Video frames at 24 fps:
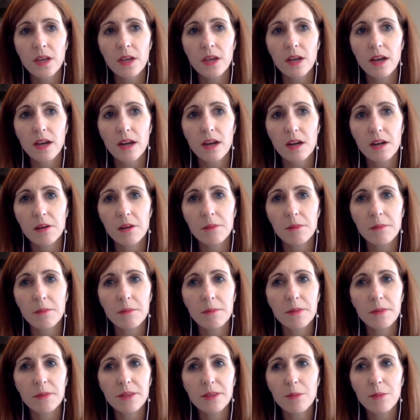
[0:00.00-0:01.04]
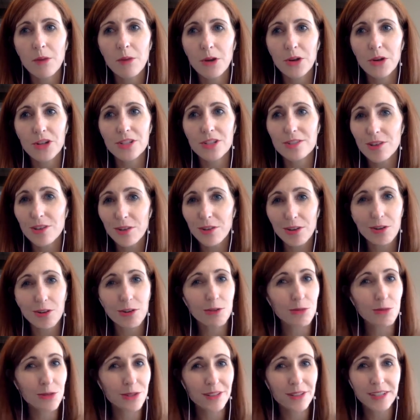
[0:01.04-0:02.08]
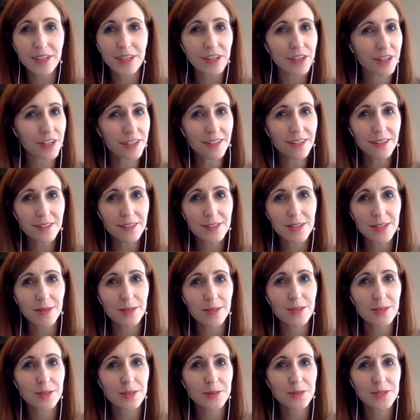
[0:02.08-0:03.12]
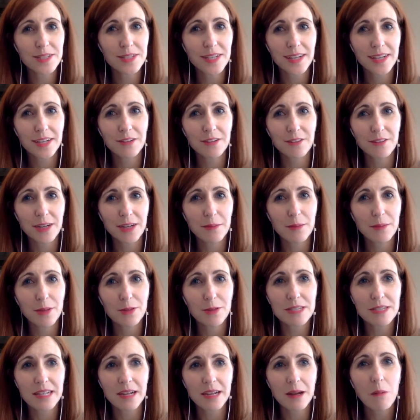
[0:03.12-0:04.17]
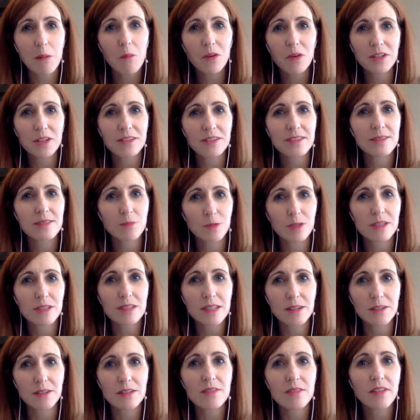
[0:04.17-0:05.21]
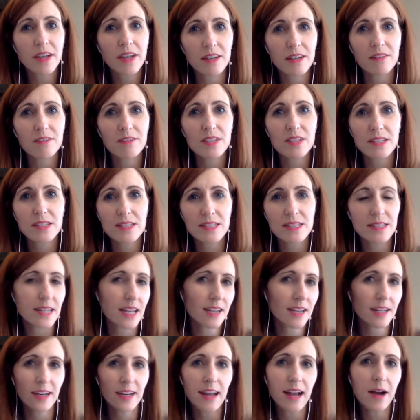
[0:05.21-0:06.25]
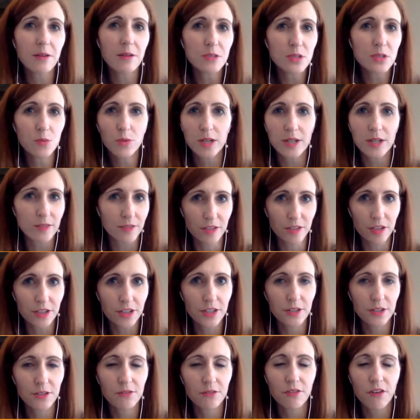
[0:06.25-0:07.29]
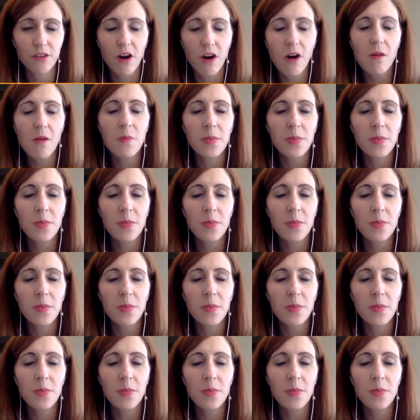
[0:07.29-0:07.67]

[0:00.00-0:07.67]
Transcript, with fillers: But the margins on it are really good. So as soon as I can ramp those down, once sales have kind of steadied out to wherever they're going to fall,